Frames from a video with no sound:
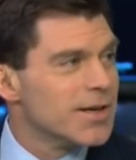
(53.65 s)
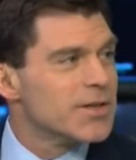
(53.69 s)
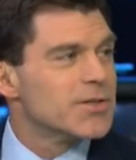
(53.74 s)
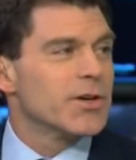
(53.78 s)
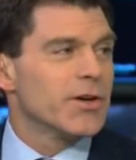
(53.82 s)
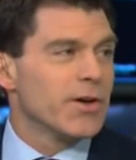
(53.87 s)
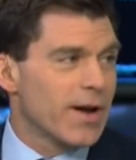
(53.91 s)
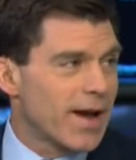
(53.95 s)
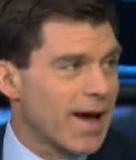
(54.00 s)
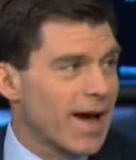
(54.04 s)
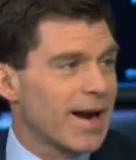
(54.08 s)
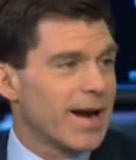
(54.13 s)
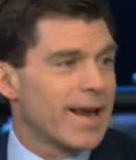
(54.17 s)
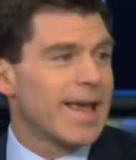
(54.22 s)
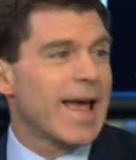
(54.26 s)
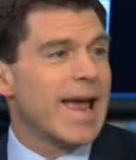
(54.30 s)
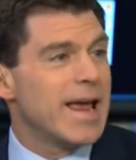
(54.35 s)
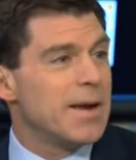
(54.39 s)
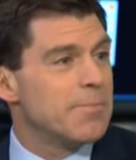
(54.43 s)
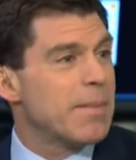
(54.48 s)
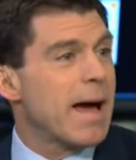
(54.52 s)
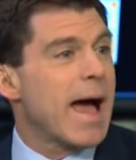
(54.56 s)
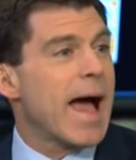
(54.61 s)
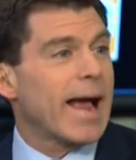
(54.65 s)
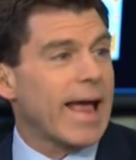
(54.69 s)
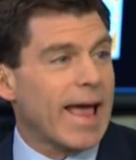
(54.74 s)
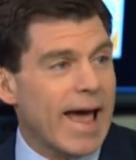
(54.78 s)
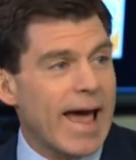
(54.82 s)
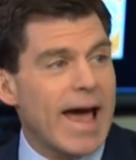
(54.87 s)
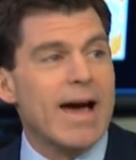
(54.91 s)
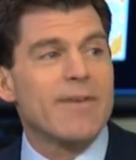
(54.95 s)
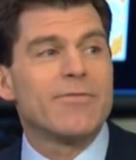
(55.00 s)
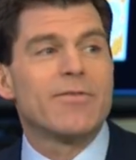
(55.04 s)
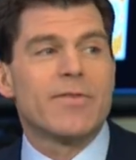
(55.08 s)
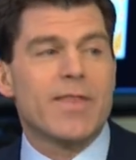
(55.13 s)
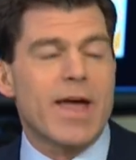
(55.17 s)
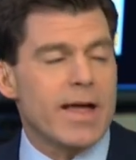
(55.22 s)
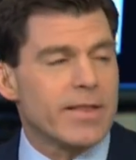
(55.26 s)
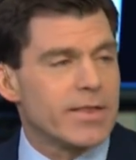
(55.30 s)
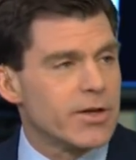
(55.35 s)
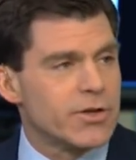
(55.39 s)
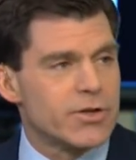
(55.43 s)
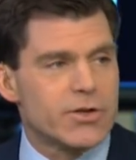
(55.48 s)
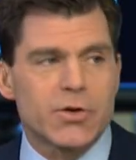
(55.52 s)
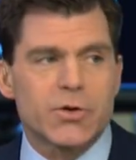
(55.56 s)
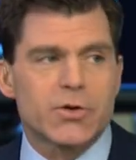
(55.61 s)
So you kind of gained back half of
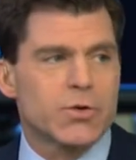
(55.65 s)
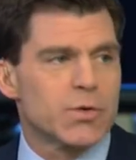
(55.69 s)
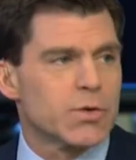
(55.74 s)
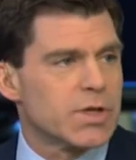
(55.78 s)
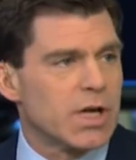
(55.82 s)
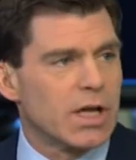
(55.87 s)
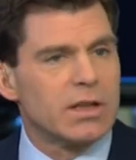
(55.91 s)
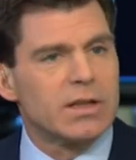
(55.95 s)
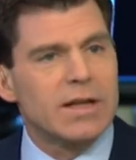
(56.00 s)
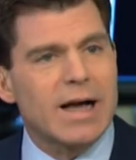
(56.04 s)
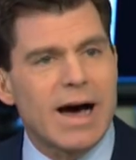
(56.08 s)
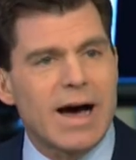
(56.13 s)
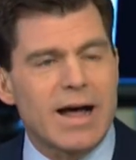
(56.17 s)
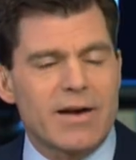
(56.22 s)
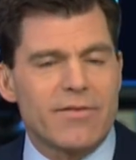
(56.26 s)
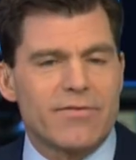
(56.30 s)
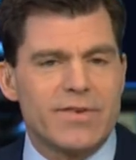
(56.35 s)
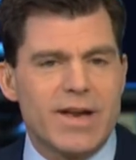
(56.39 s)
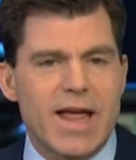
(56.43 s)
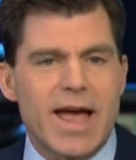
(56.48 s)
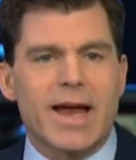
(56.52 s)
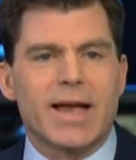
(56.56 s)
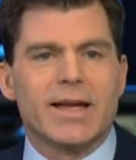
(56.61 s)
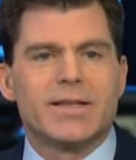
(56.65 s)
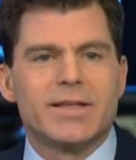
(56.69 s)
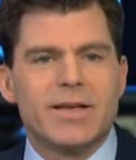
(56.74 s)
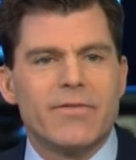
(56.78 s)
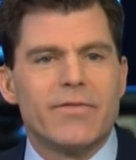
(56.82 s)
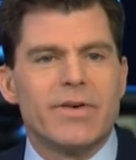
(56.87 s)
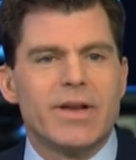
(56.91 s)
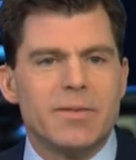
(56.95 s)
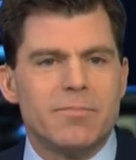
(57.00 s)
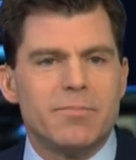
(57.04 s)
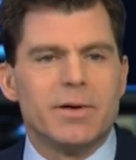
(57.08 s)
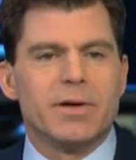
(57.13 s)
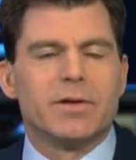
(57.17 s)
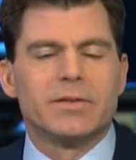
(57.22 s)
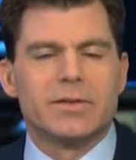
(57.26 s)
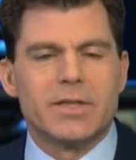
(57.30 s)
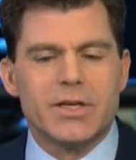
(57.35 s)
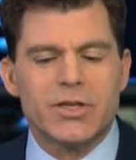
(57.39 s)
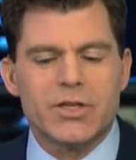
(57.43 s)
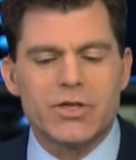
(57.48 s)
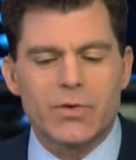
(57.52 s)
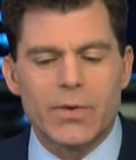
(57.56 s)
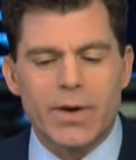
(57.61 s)
that. There just was a lot of negativity
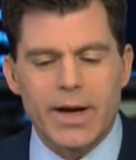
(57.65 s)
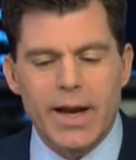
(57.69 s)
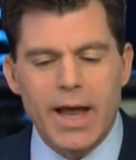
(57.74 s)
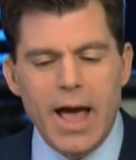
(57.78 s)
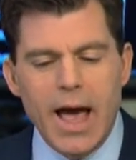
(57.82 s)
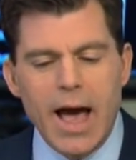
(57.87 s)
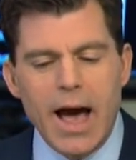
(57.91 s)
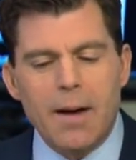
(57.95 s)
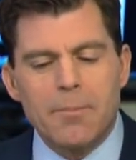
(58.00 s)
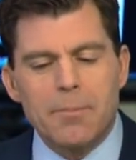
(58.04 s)
built into it.